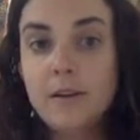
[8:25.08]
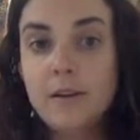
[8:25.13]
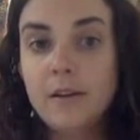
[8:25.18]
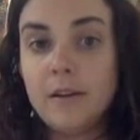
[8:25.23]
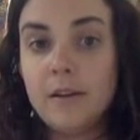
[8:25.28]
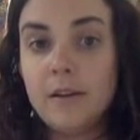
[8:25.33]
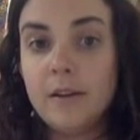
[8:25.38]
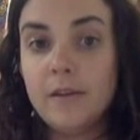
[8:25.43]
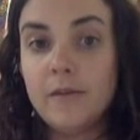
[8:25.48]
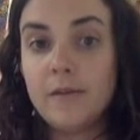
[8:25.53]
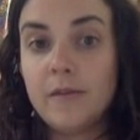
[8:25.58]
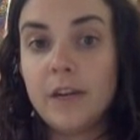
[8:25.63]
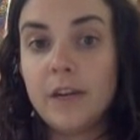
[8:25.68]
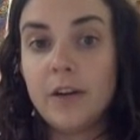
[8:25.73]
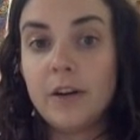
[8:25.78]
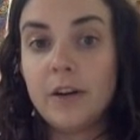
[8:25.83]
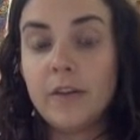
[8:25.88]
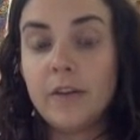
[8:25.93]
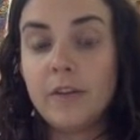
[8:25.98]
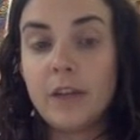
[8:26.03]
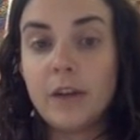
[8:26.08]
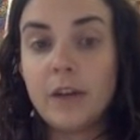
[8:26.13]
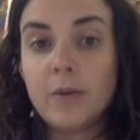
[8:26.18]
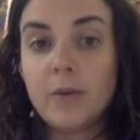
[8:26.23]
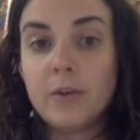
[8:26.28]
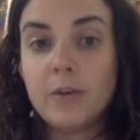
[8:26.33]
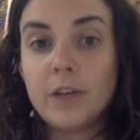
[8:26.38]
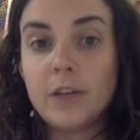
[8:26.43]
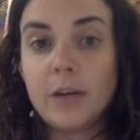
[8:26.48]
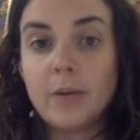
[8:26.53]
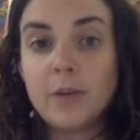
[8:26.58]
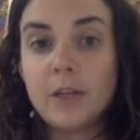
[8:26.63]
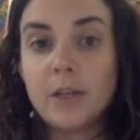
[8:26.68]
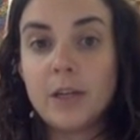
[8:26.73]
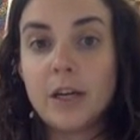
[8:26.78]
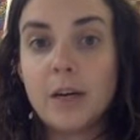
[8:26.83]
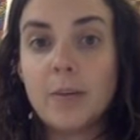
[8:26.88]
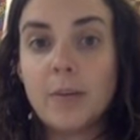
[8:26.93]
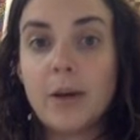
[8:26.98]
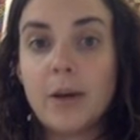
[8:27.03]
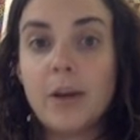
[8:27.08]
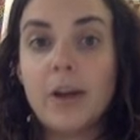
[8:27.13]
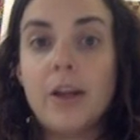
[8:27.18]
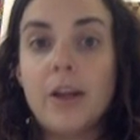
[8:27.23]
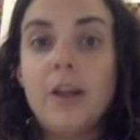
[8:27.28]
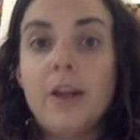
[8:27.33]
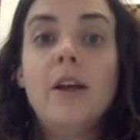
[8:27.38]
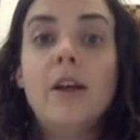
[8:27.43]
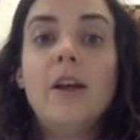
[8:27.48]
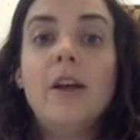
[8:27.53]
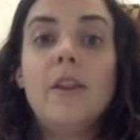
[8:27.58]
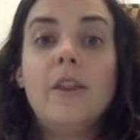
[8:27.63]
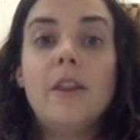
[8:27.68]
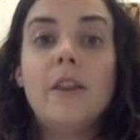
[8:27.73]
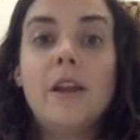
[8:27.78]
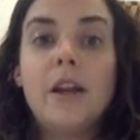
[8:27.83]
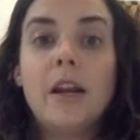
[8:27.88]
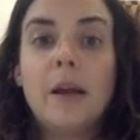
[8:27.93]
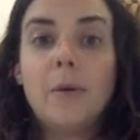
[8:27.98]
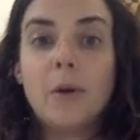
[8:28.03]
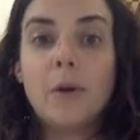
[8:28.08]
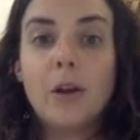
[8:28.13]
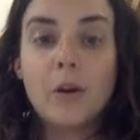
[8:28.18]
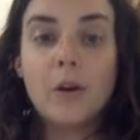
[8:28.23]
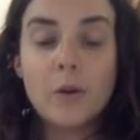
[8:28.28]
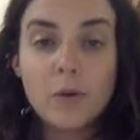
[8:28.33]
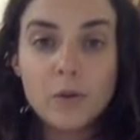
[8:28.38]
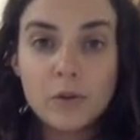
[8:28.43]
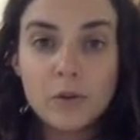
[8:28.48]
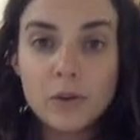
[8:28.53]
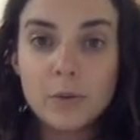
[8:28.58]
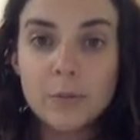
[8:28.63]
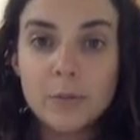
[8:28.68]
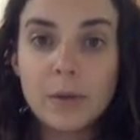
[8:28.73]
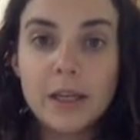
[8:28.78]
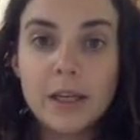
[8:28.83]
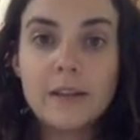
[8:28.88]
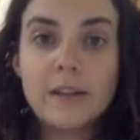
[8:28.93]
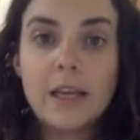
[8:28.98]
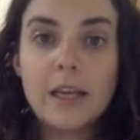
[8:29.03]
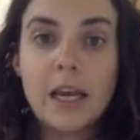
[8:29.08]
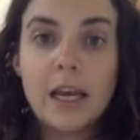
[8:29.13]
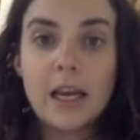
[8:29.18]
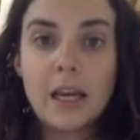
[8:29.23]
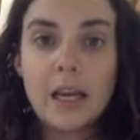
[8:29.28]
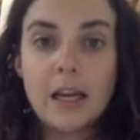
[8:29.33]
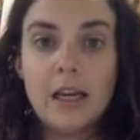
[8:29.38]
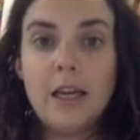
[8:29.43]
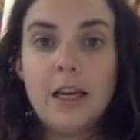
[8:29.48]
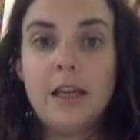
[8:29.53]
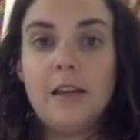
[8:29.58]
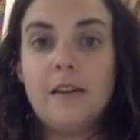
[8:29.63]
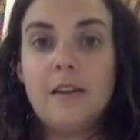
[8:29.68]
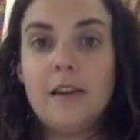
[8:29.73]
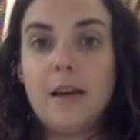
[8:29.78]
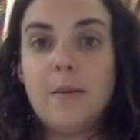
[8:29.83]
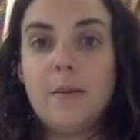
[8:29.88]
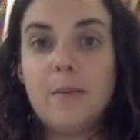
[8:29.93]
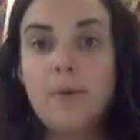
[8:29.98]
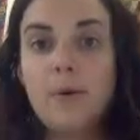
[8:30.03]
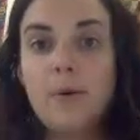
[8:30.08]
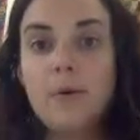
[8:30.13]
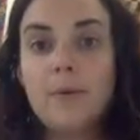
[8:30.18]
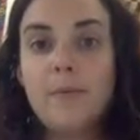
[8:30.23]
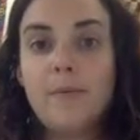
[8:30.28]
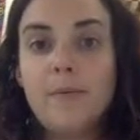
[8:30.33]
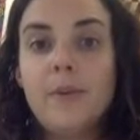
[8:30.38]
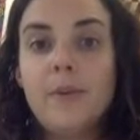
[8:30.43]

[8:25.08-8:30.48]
this figurative language, and I would talk about it. Then I would go to my second example,